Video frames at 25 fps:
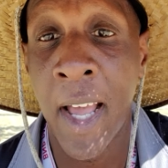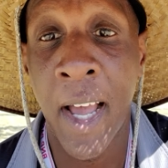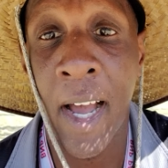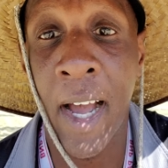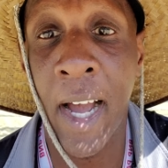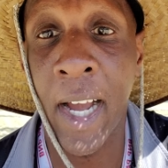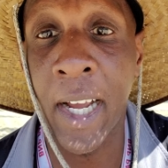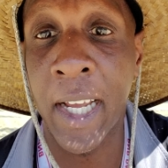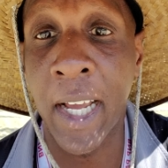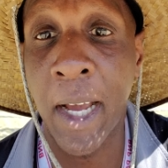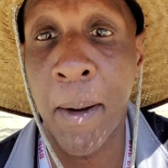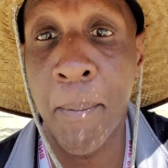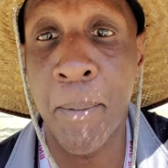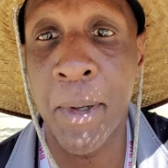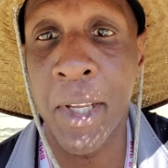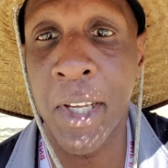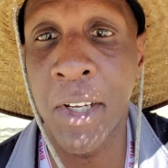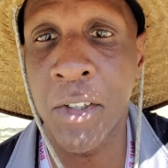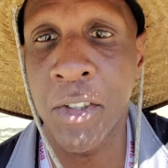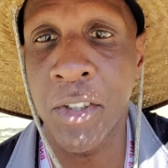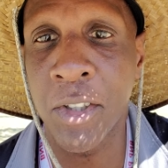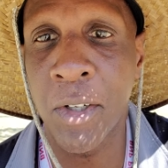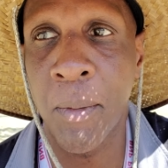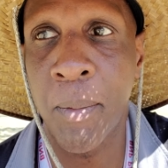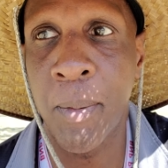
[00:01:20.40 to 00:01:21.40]
I got
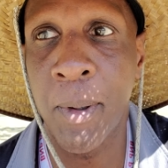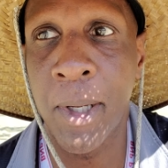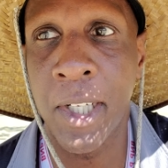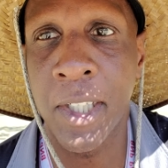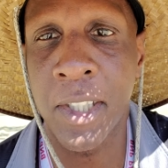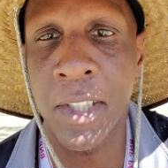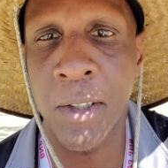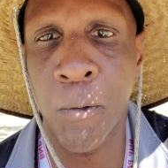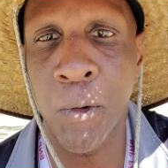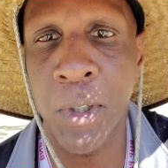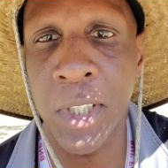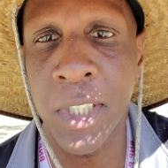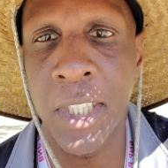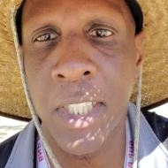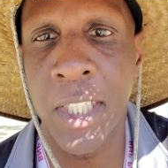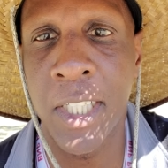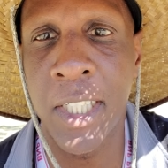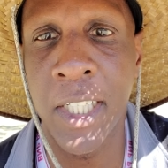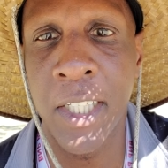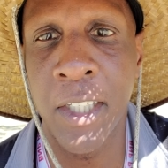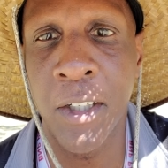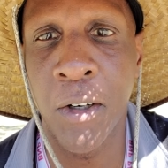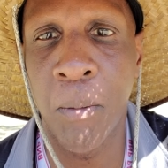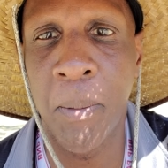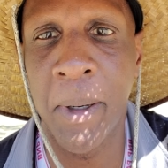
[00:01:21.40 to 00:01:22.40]
bills to pay. So what's the
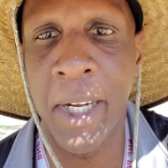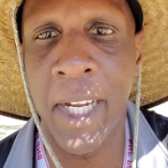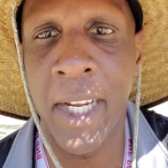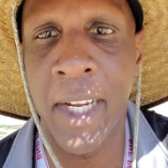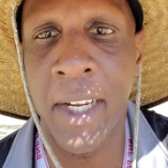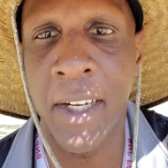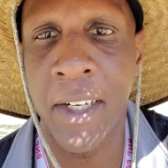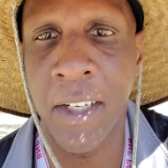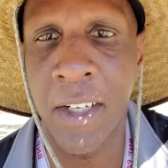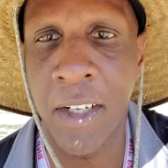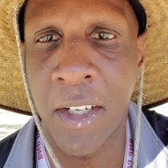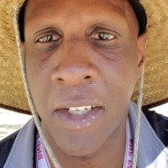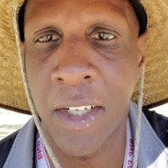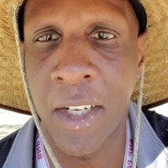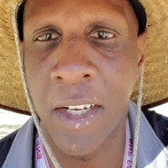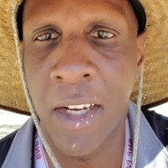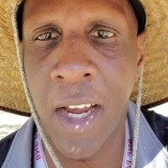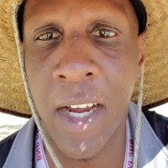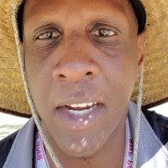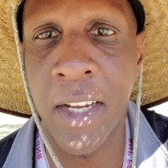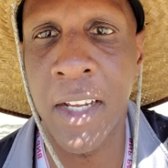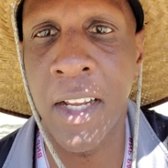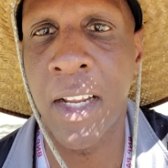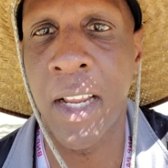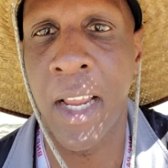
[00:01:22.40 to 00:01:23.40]
deal, man?
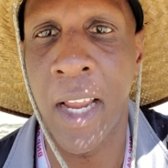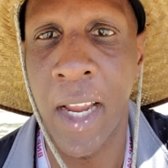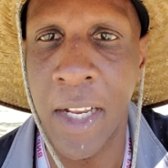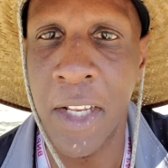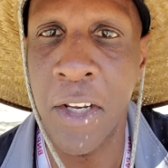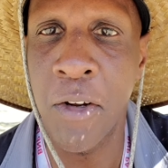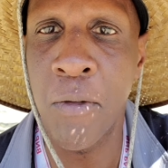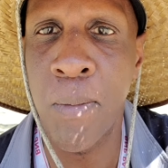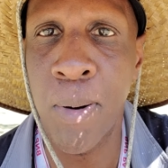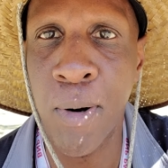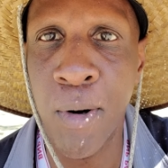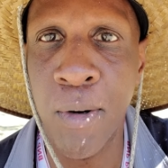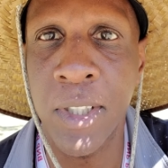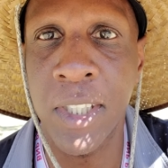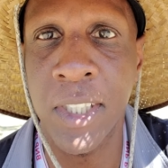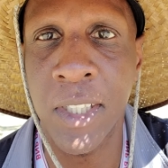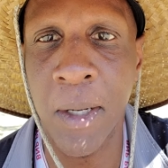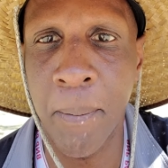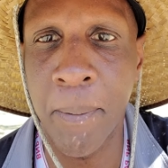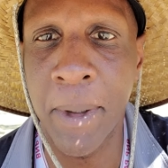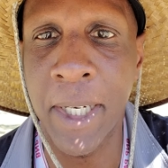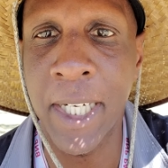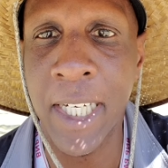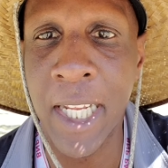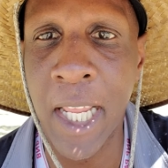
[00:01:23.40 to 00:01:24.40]
How, can you put
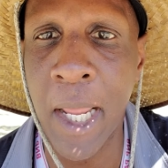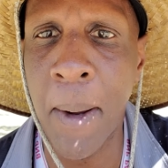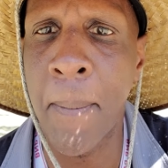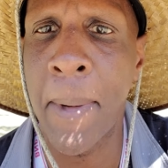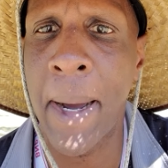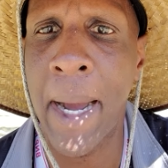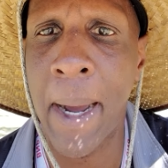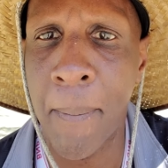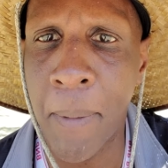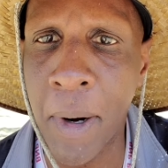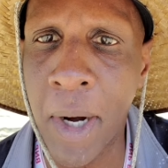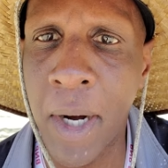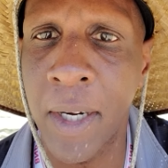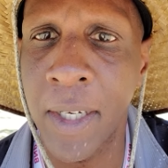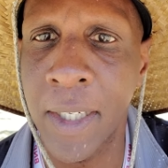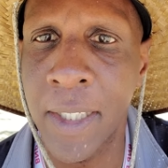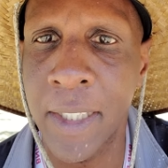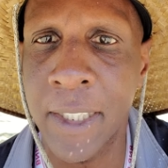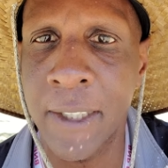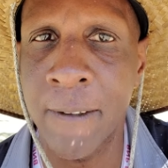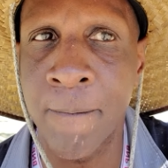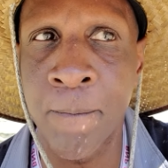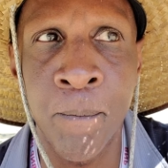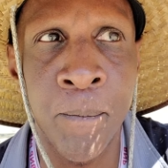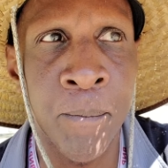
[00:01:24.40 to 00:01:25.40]
some money in my
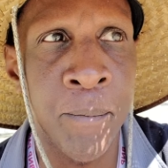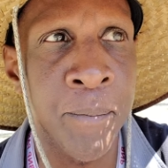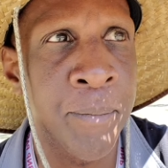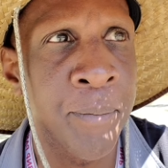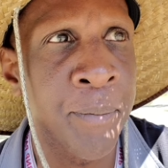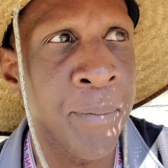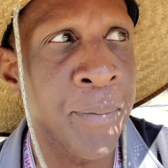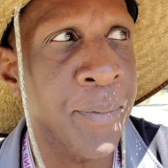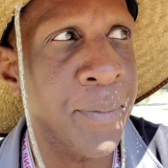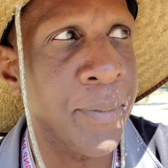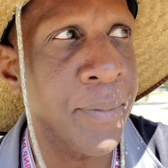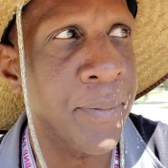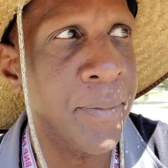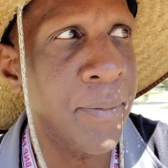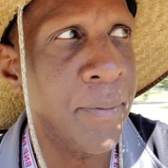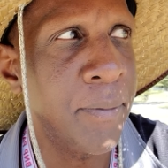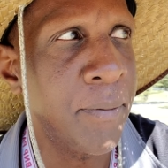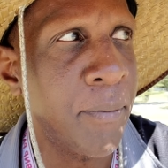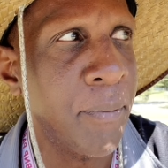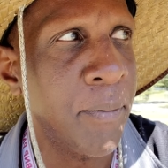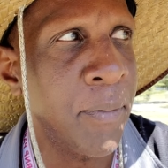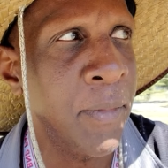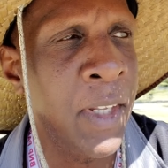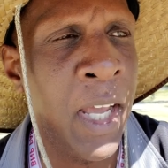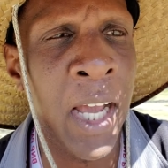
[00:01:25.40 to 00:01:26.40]
pocket?
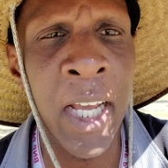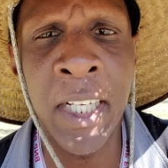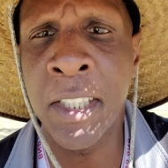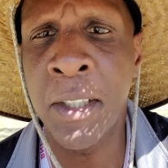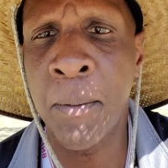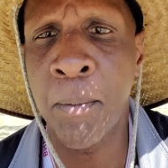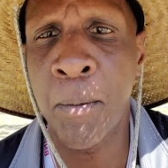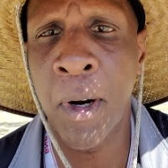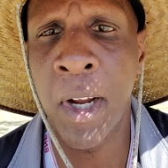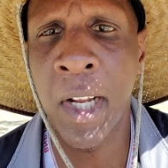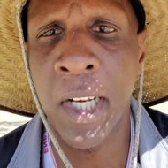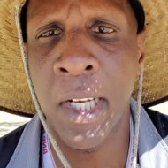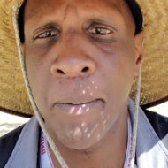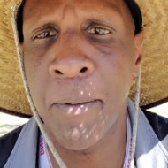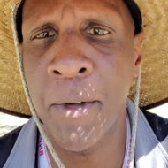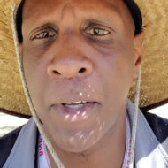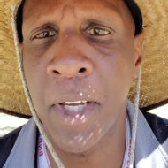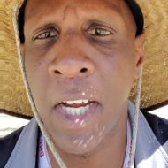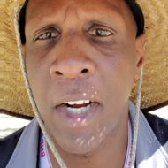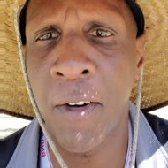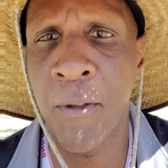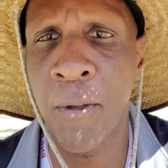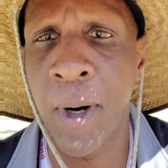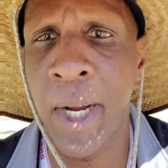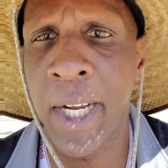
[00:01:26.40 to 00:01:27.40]
That's the problem you
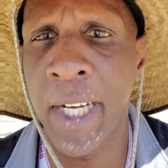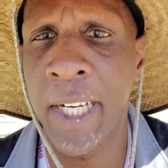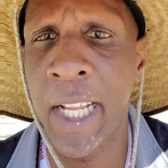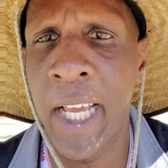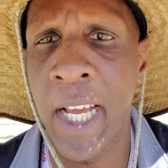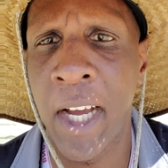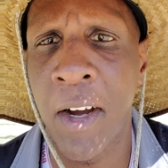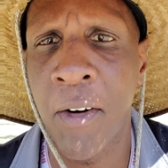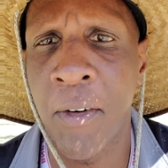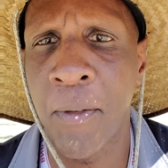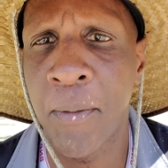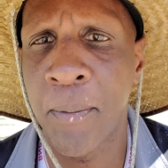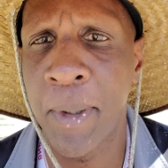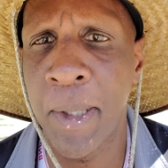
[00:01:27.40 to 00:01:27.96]
have right now.